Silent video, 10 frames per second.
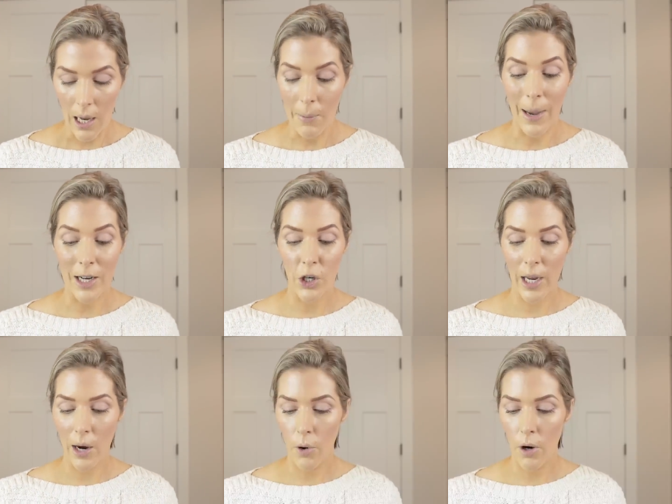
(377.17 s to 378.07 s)
in magic
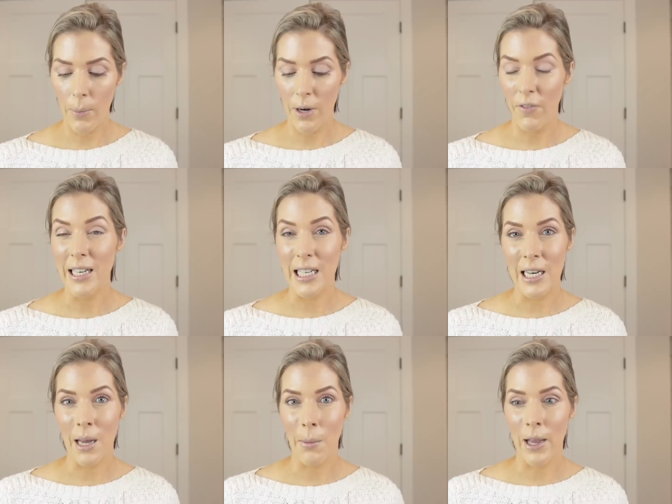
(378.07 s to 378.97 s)
hour, but if I
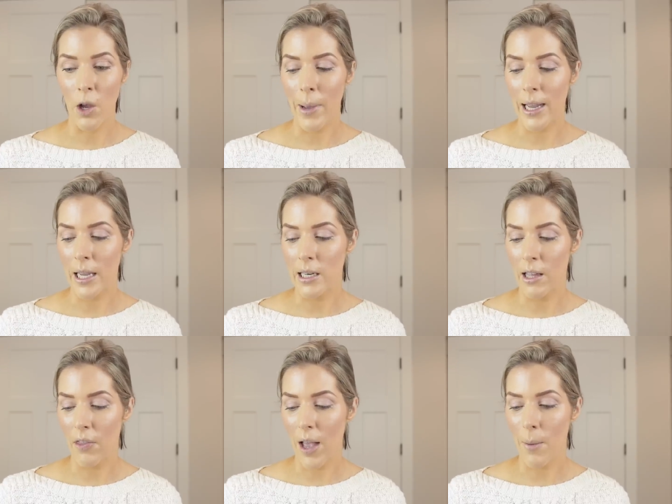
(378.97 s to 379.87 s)
didn't, I might go back and
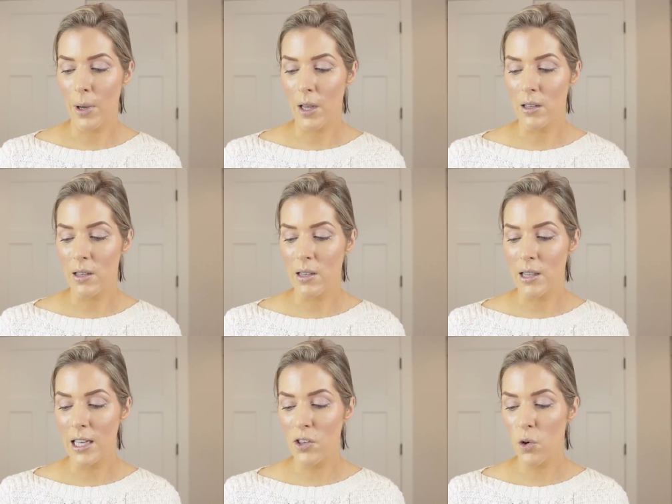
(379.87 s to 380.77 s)
get that because
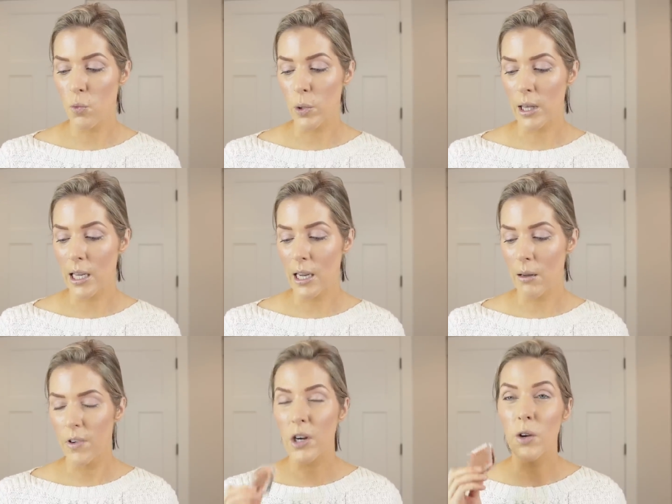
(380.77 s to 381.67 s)
these are
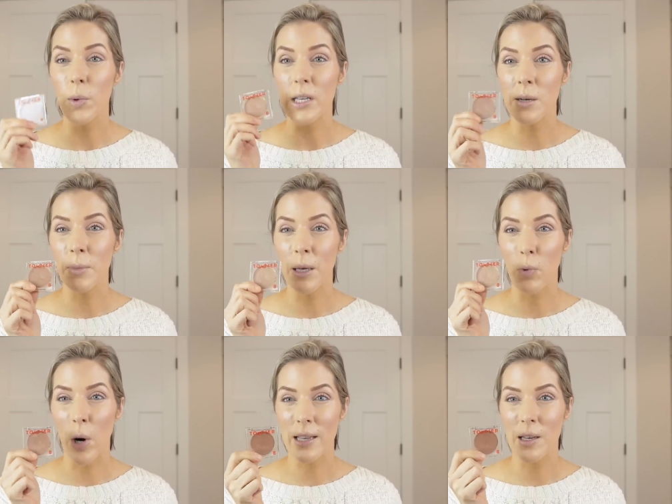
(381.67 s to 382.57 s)
really very
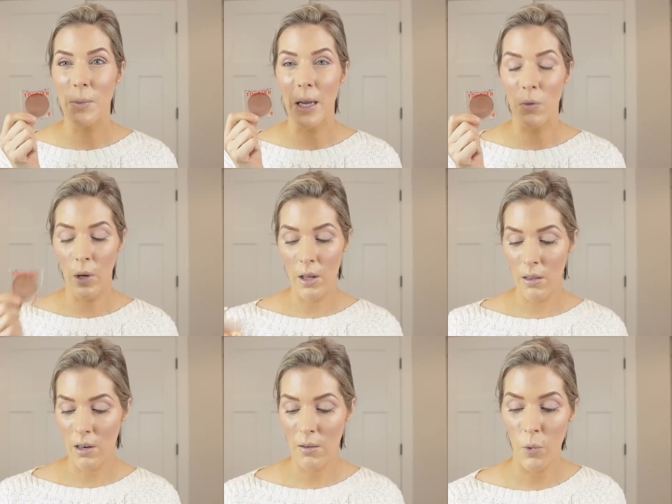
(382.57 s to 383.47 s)
reasonably priced to begin
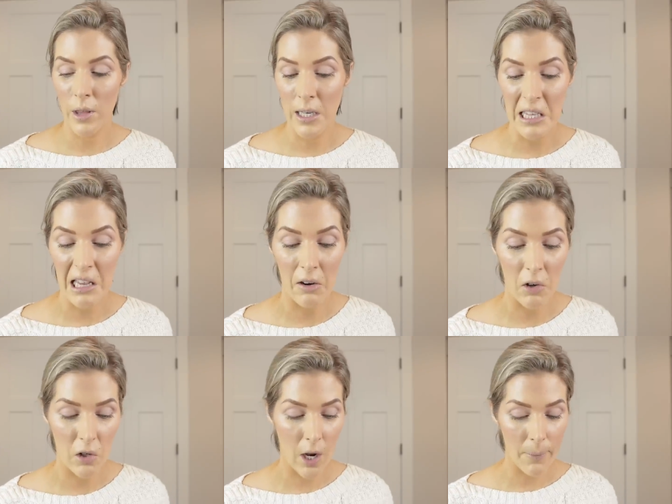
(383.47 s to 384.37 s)
with. And with a discount
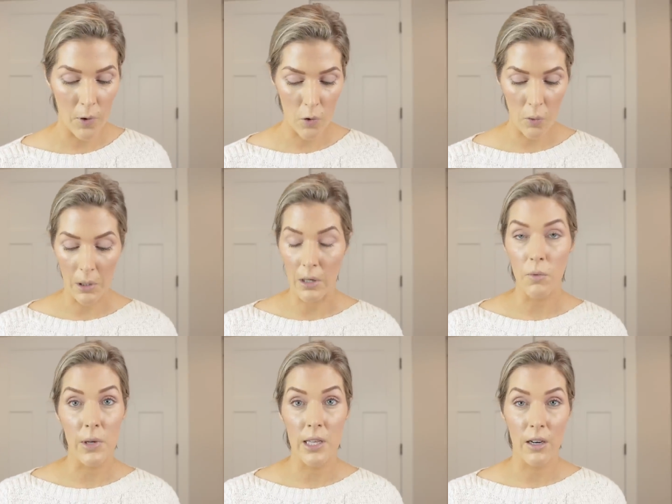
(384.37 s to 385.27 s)
on top, there's really no
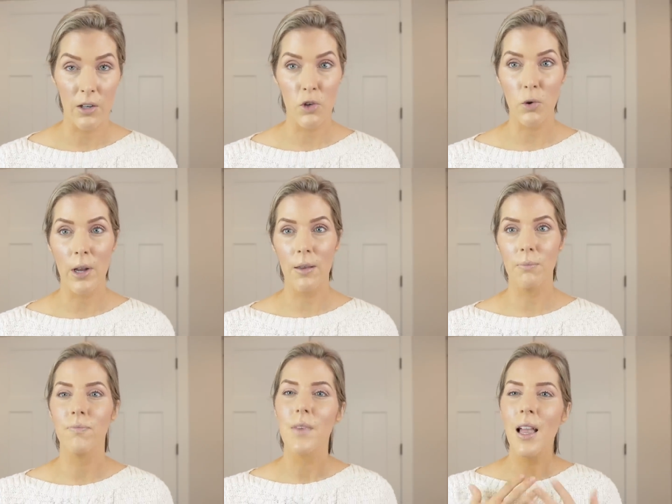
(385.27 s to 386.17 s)
reason to try
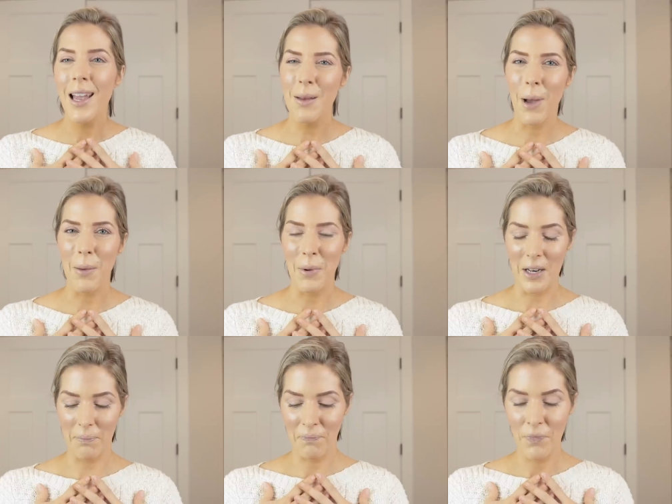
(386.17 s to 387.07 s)
them, in my
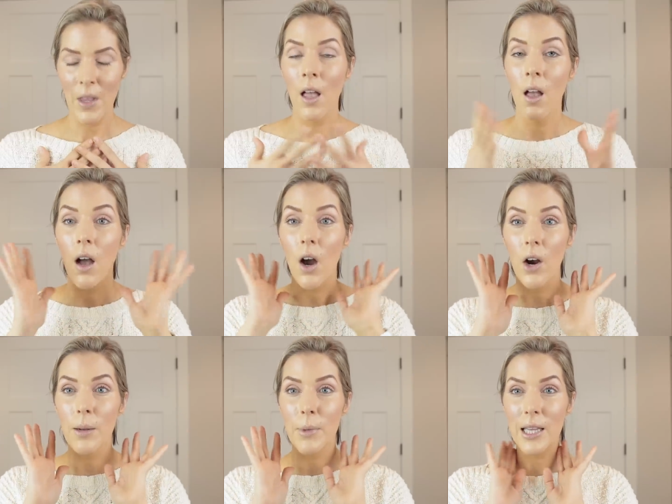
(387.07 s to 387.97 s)
opinion.
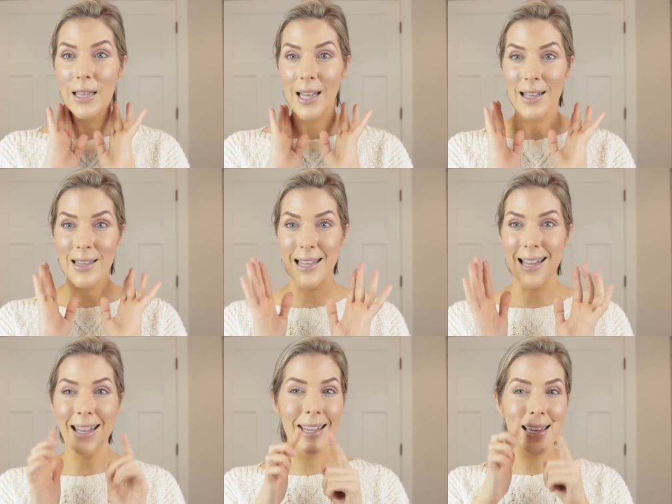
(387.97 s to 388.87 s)
All right, I'm gonna let that
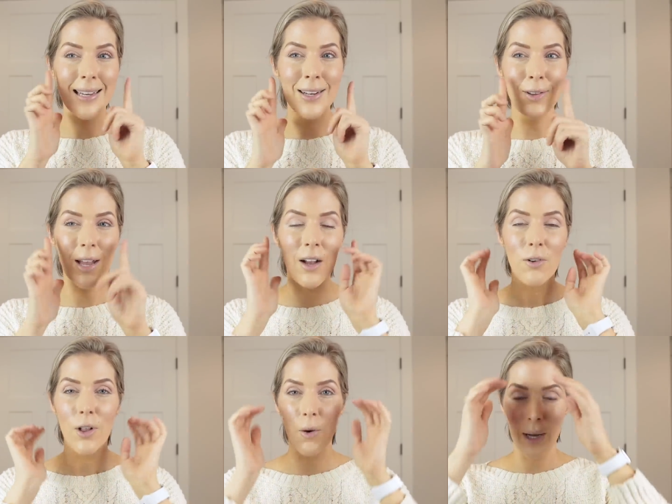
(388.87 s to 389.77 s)
sink in. Look how
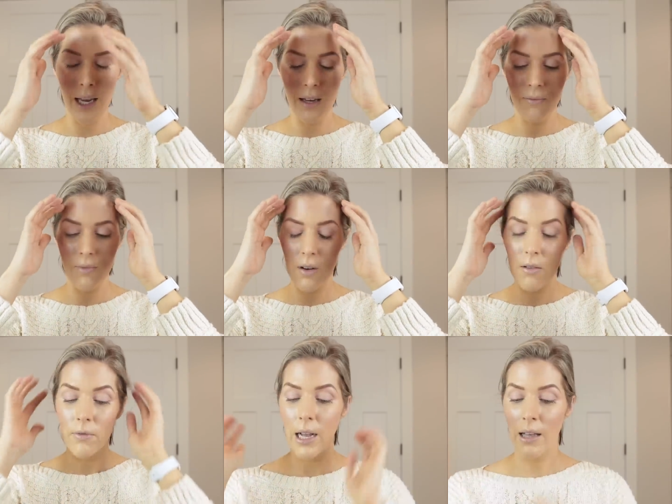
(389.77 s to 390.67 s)
glowy.
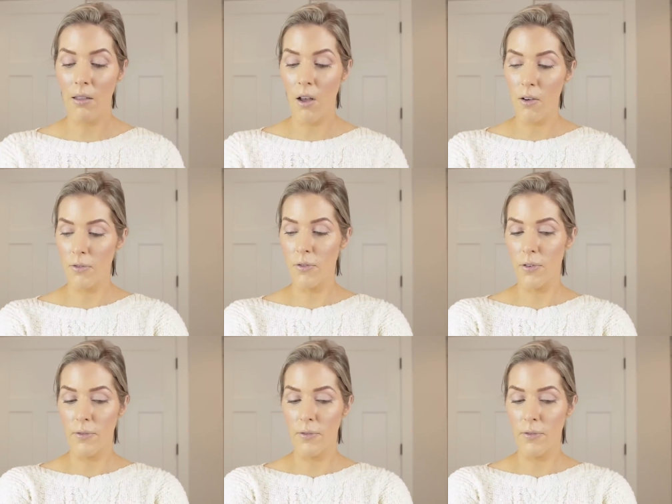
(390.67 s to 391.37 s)
Oh, I love,